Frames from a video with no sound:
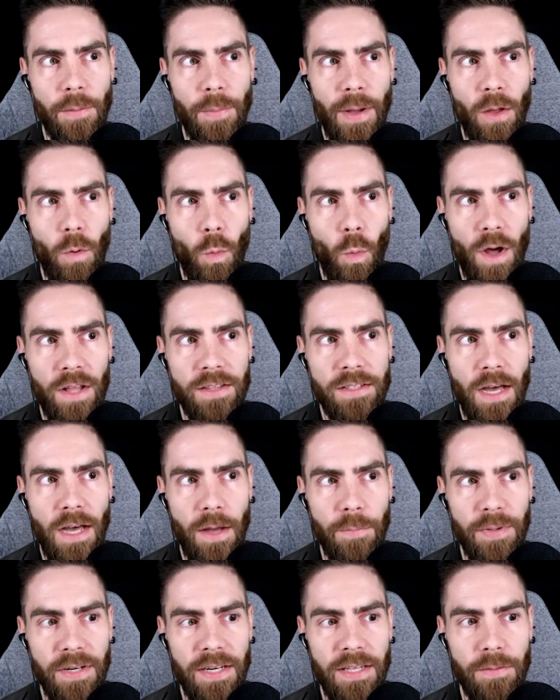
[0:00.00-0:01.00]
about one
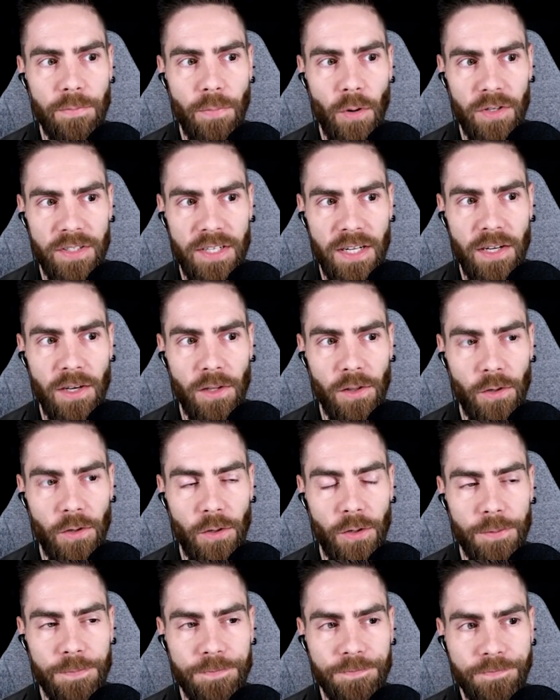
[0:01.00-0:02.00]
company in
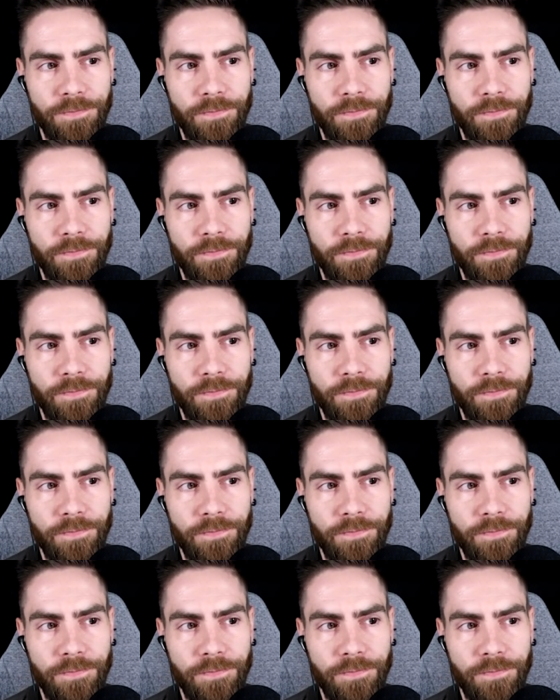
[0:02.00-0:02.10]
particular